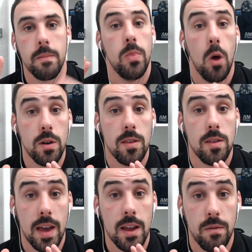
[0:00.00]
not
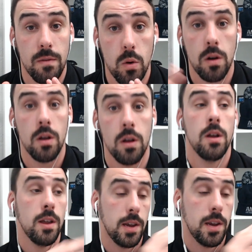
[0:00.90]
designed for
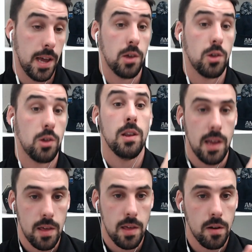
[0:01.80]
dash,
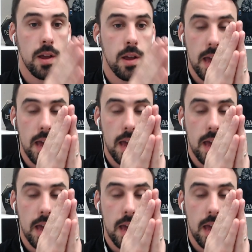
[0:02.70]
leather,